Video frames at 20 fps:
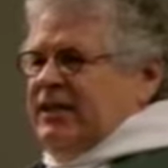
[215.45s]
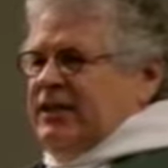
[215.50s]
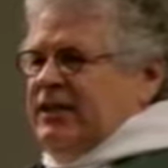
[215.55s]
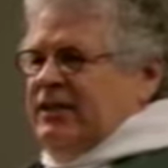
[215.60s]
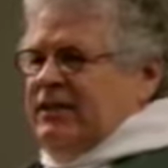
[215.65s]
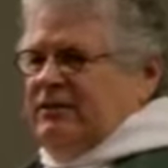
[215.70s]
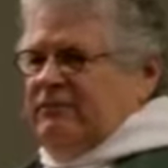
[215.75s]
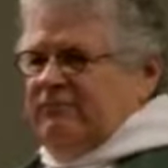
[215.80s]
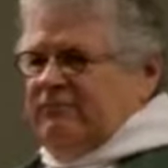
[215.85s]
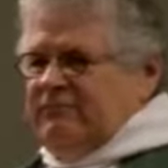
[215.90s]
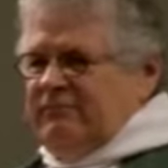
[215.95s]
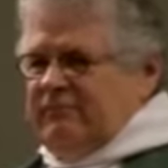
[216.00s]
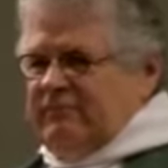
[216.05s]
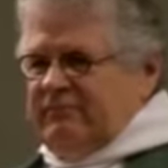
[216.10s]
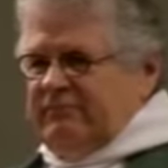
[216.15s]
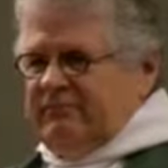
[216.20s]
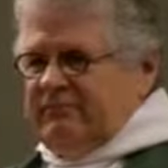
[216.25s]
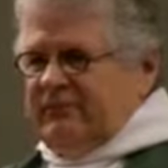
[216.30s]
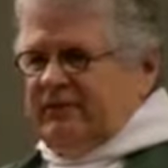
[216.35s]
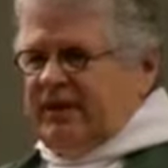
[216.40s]
she
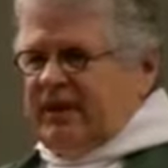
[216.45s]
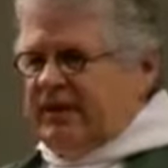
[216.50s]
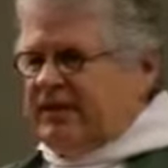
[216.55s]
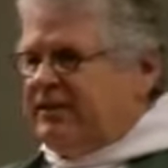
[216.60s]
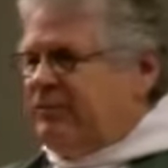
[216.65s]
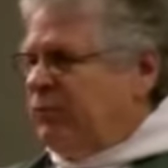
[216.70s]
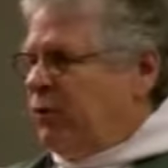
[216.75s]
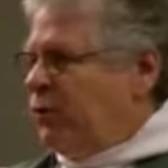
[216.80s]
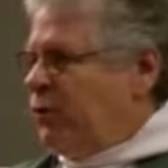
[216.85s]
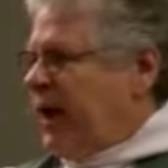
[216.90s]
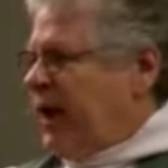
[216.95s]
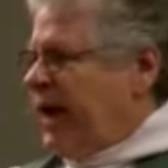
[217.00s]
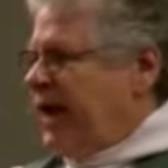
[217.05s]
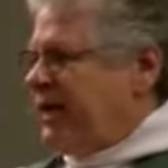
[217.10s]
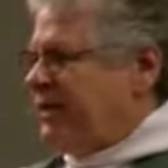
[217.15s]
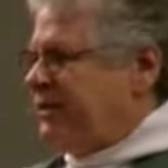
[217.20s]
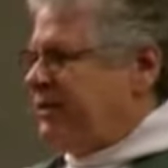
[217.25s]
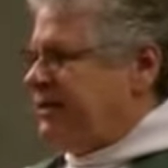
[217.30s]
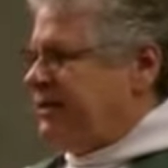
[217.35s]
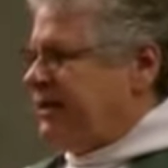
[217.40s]
got some
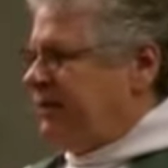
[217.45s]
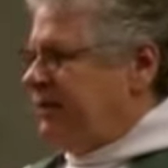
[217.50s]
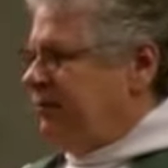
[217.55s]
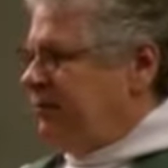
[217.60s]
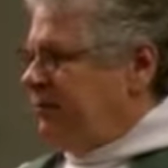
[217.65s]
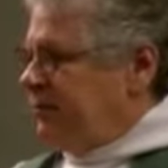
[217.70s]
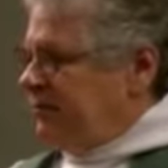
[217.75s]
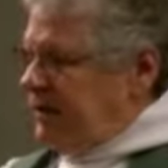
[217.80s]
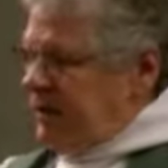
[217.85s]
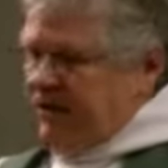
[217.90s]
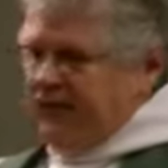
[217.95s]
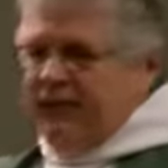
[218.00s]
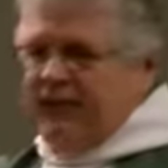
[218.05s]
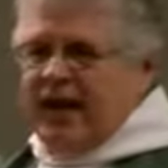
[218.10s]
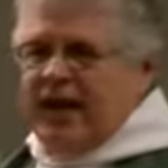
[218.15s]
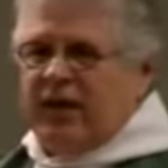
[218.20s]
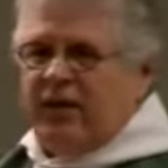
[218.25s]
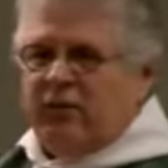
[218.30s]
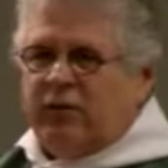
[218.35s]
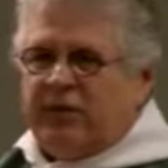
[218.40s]
grass and a
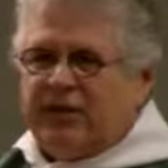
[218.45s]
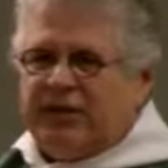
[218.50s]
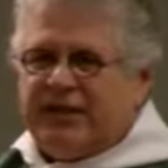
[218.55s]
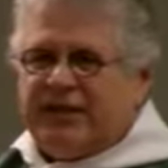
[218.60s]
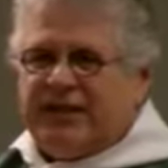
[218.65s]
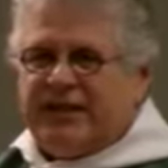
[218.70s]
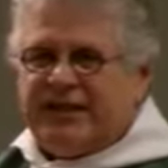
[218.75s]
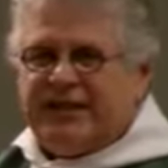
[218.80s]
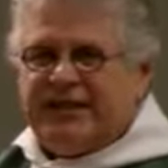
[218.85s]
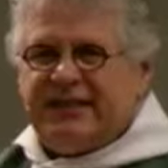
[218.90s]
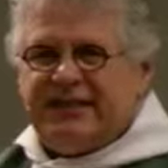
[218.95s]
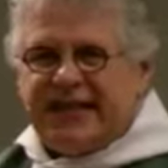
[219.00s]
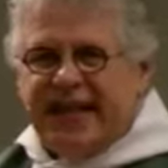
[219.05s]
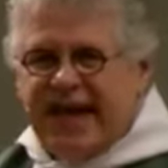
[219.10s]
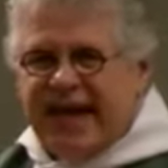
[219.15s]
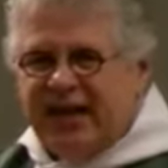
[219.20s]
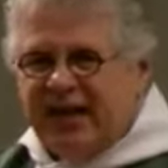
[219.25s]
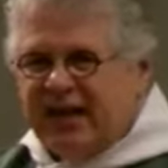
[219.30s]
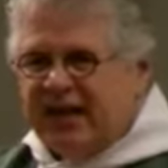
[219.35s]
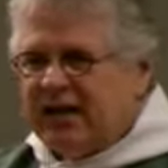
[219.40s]
flower, and she says, Is
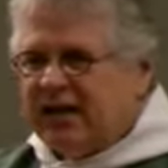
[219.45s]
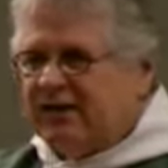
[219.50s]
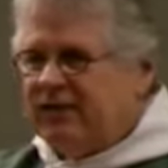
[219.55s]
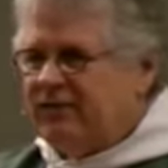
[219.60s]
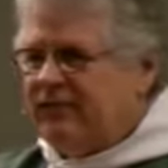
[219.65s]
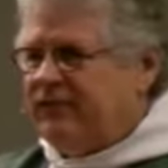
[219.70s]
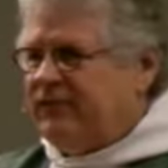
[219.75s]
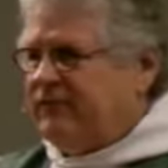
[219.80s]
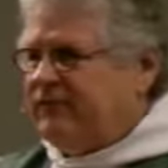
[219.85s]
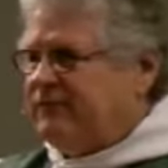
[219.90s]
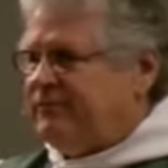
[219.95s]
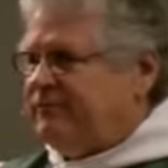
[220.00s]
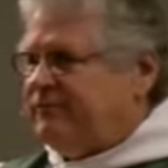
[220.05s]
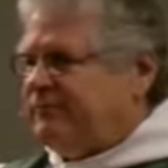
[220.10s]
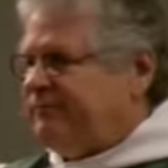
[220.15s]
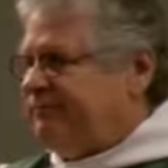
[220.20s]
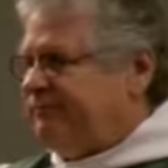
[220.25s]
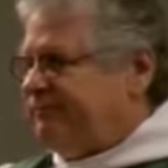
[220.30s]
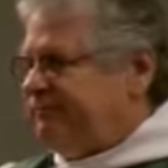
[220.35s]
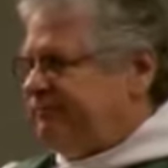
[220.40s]
that love?
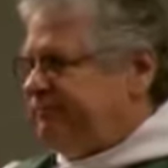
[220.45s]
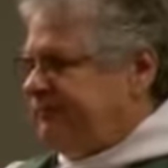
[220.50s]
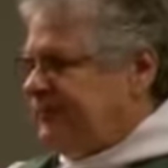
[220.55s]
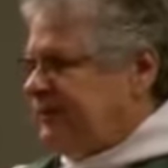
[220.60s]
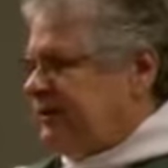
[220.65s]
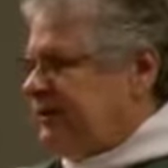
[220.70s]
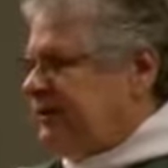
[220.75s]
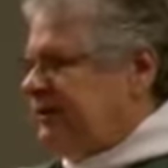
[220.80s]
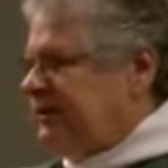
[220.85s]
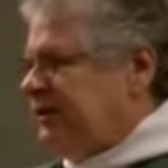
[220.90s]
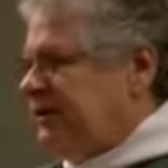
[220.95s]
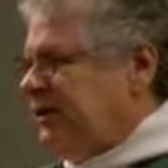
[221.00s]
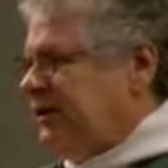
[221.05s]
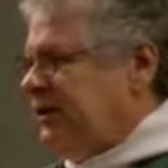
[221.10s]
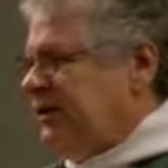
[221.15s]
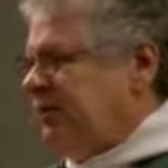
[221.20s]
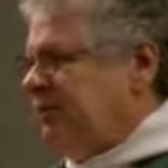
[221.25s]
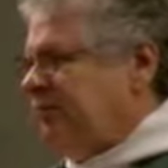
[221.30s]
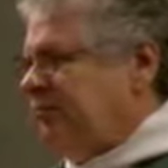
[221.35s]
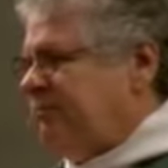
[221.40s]

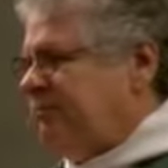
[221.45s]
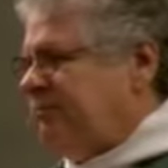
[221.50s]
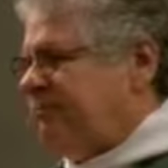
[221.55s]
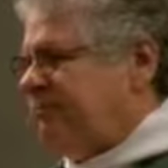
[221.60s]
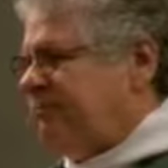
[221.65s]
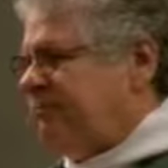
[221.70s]
No.